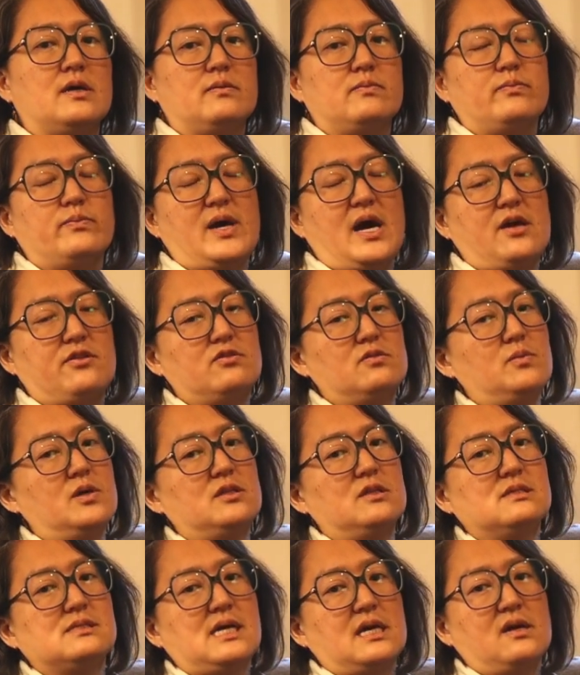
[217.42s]
a bathroom
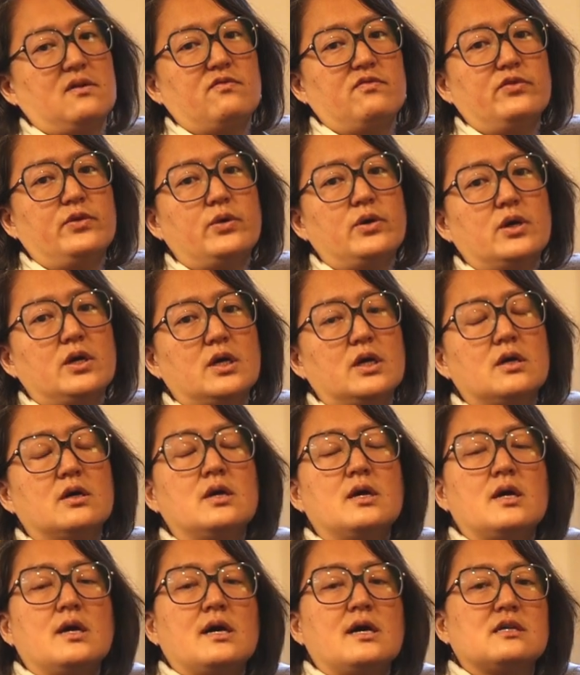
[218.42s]
on the second floor,
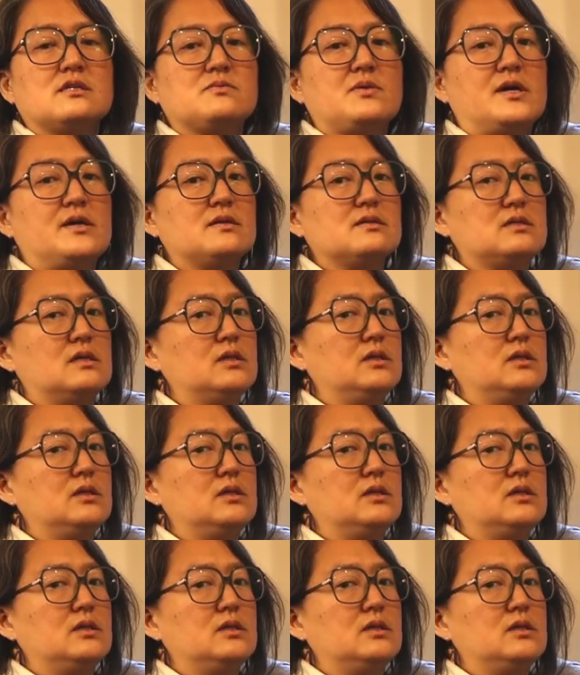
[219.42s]
as well as